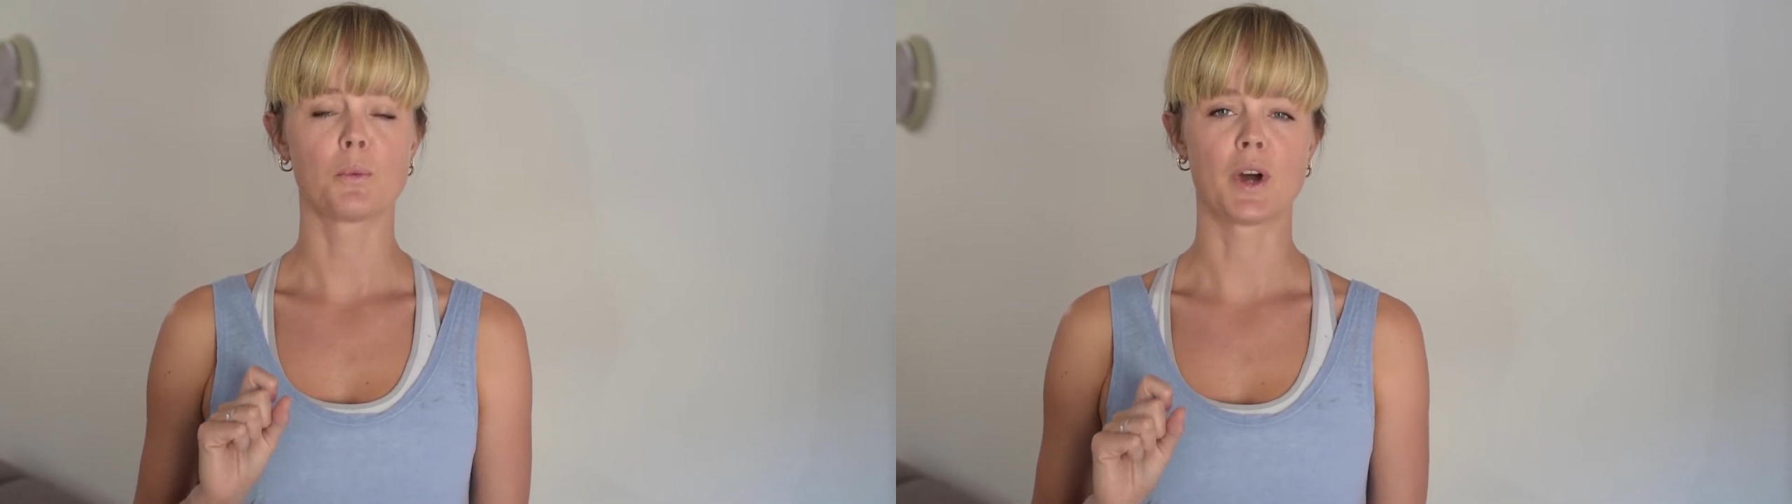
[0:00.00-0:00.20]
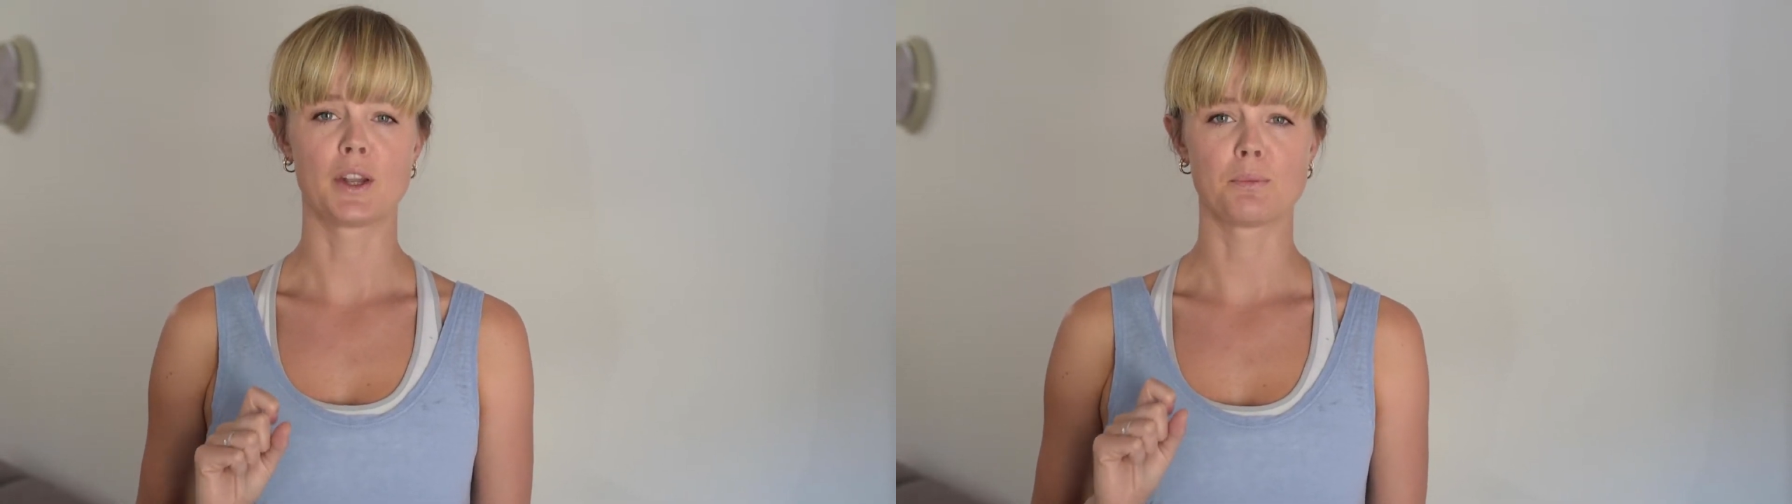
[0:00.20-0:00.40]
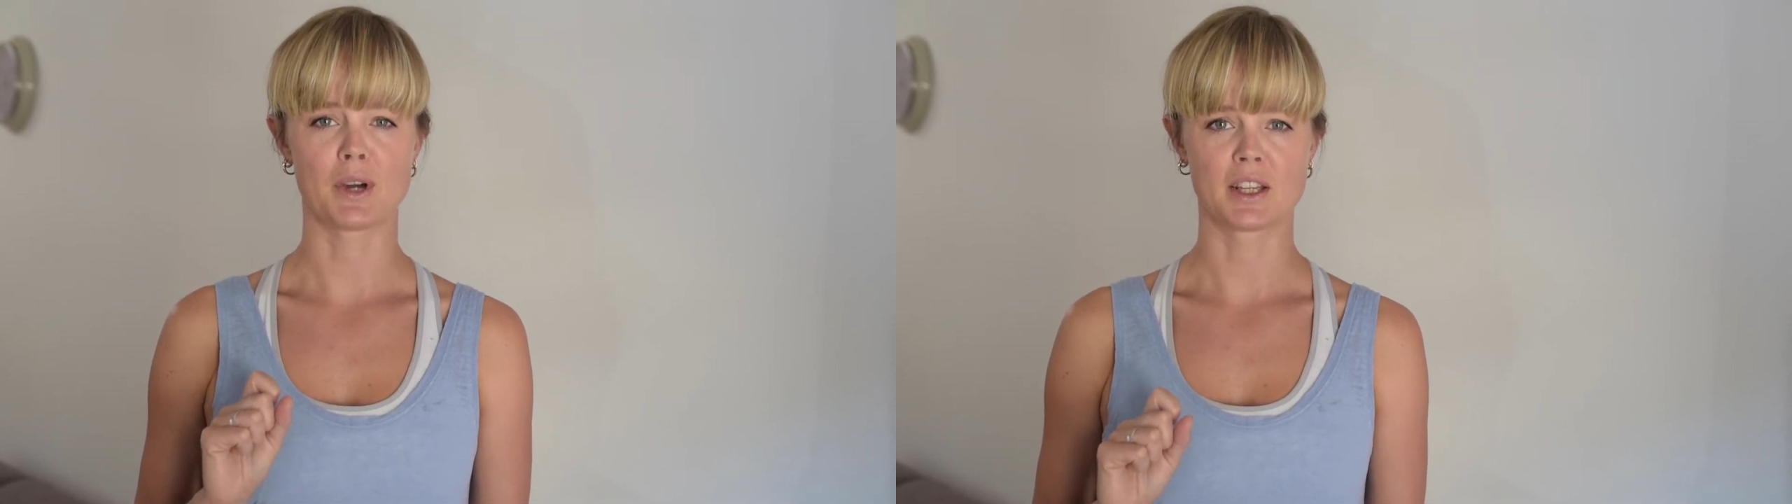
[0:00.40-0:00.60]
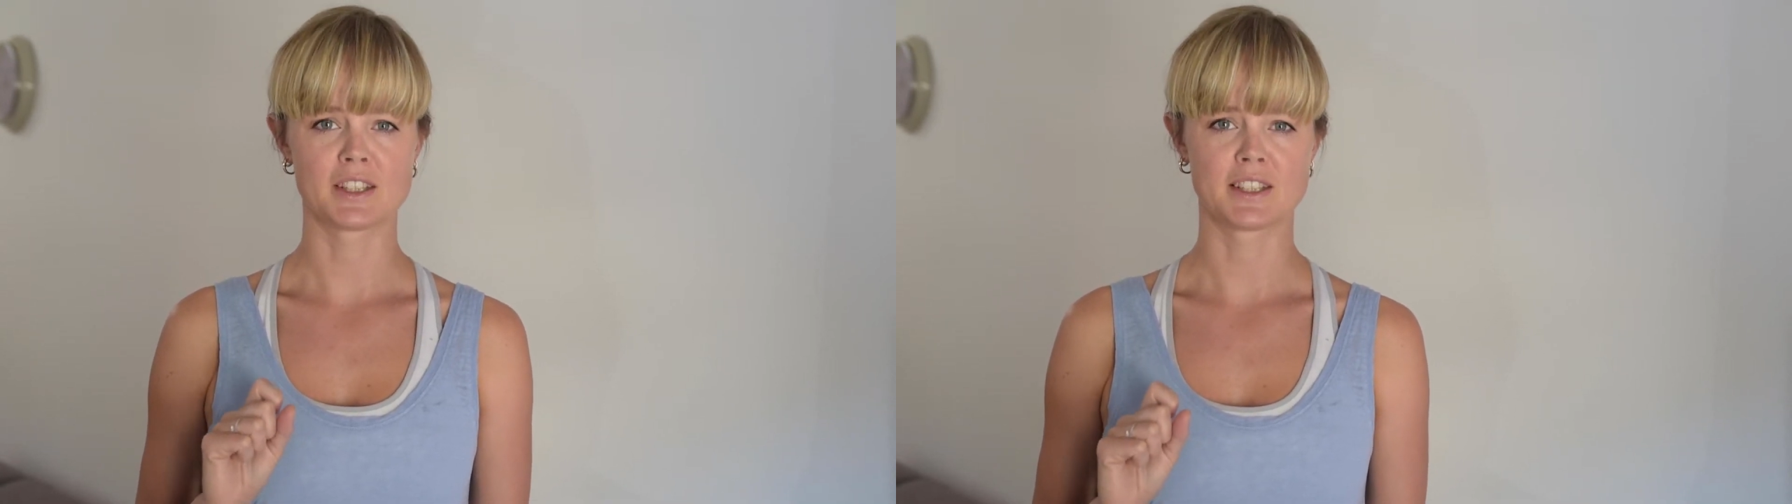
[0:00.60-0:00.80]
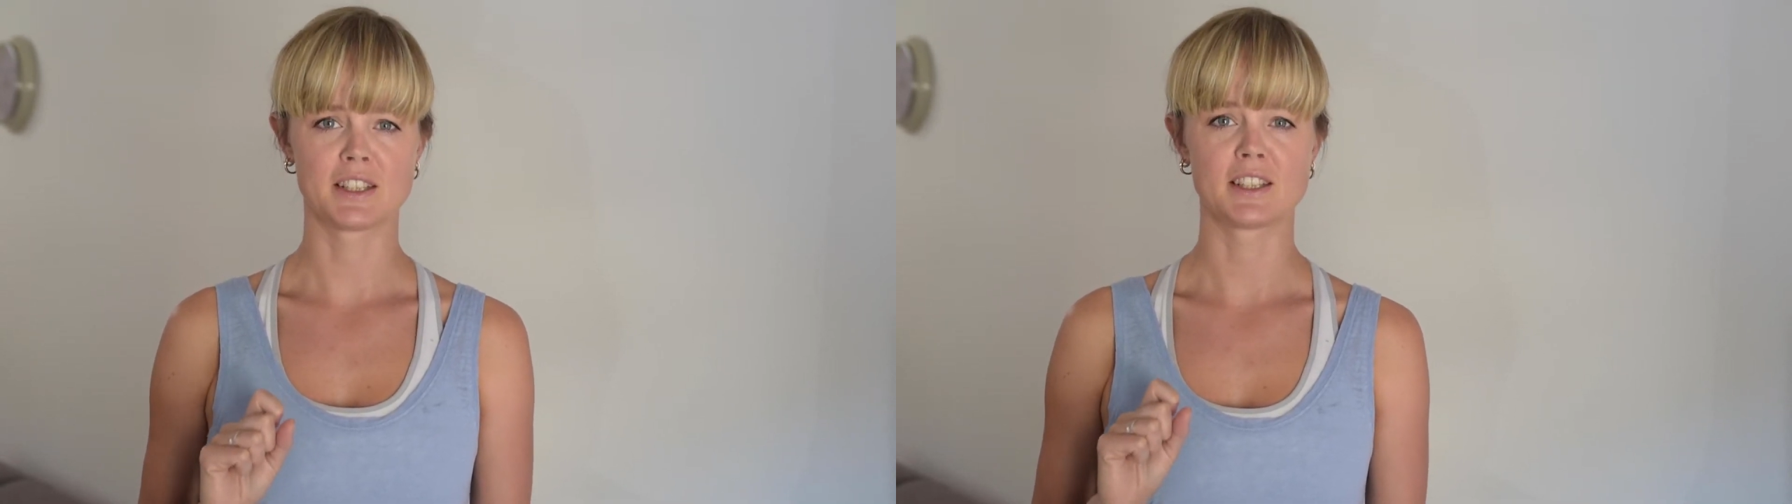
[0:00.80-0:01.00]
when
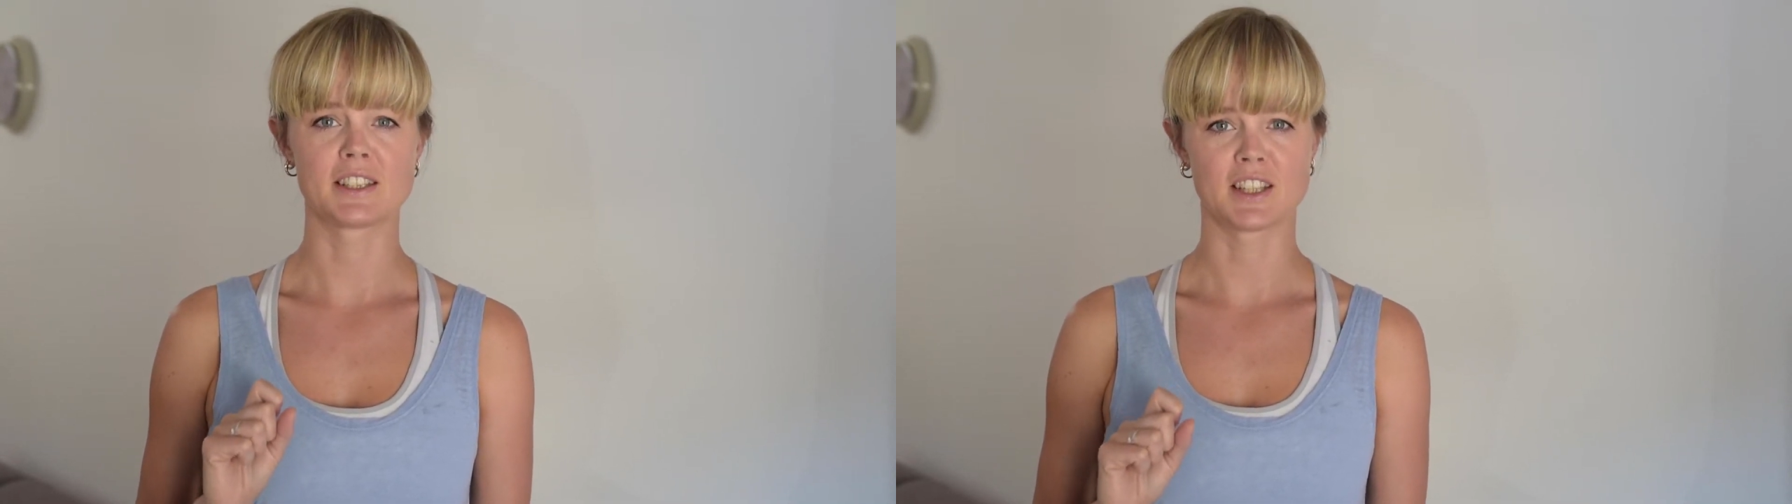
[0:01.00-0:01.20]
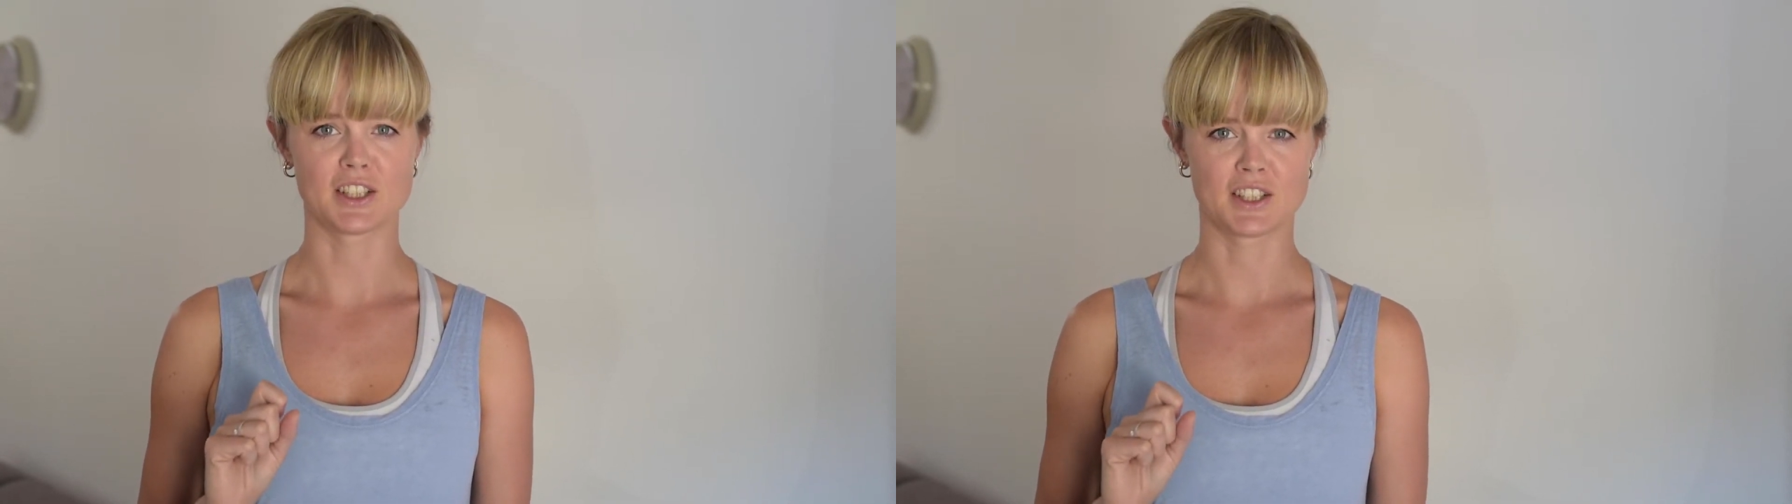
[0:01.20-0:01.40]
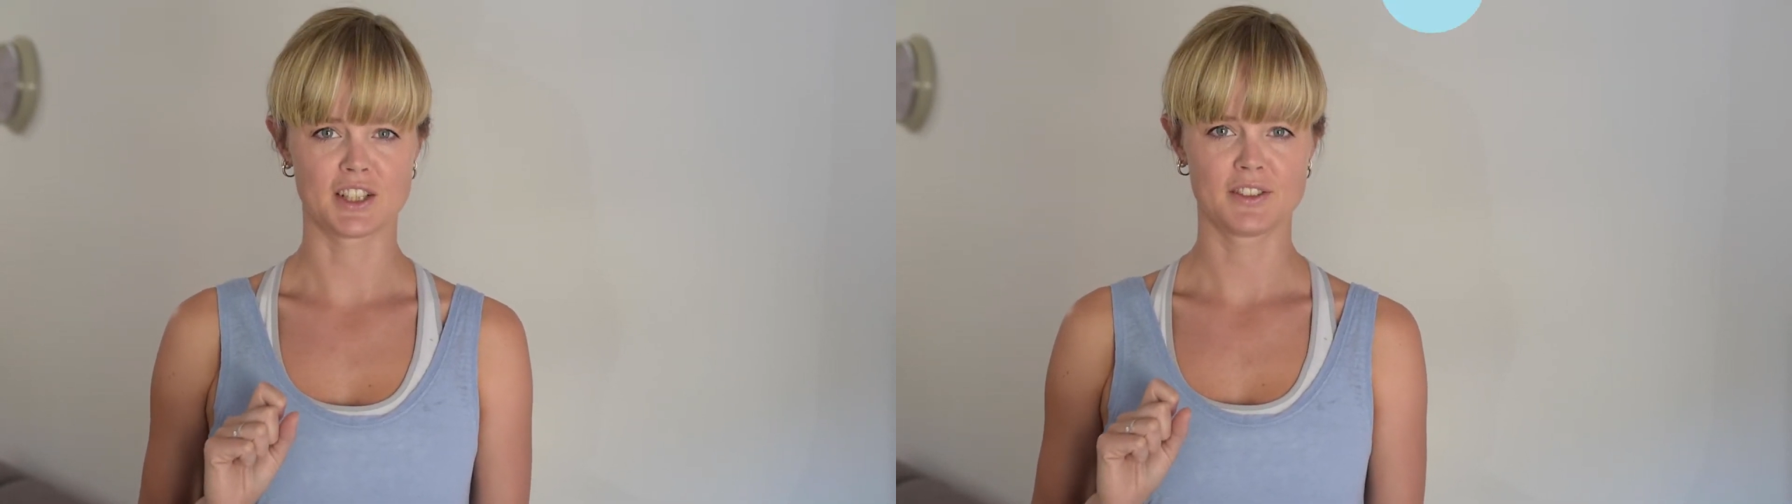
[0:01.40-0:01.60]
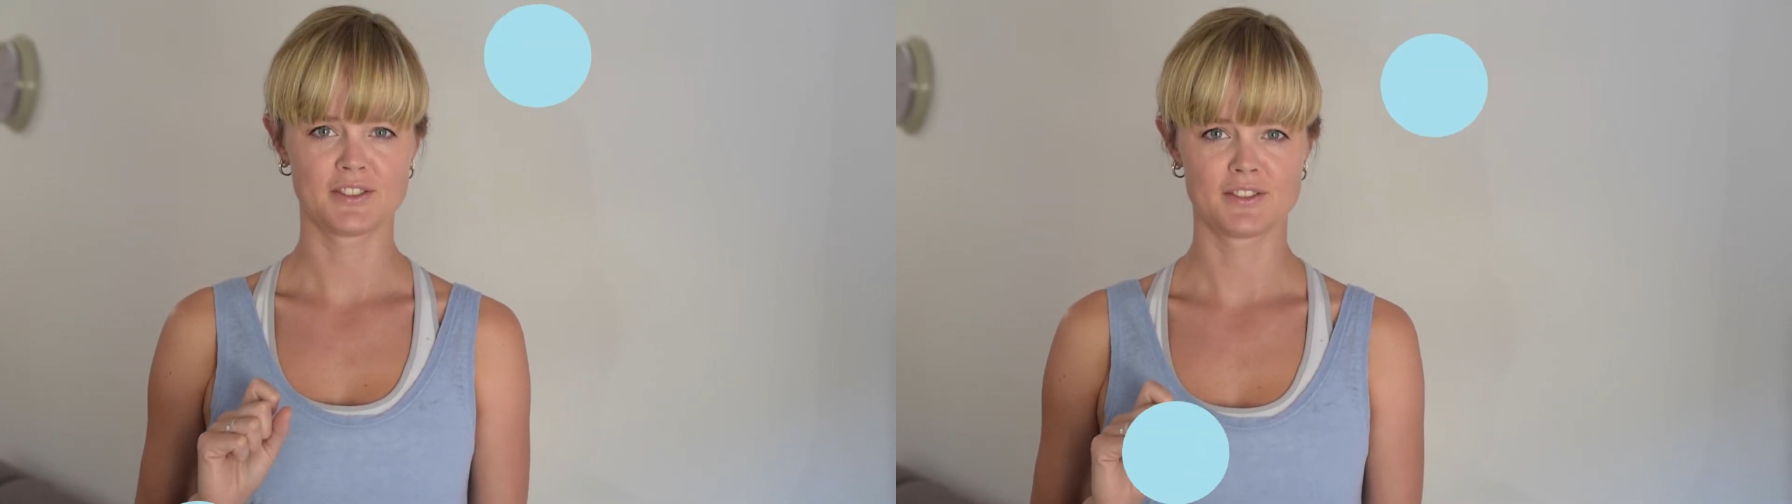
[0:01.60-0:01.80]
practicing this asana.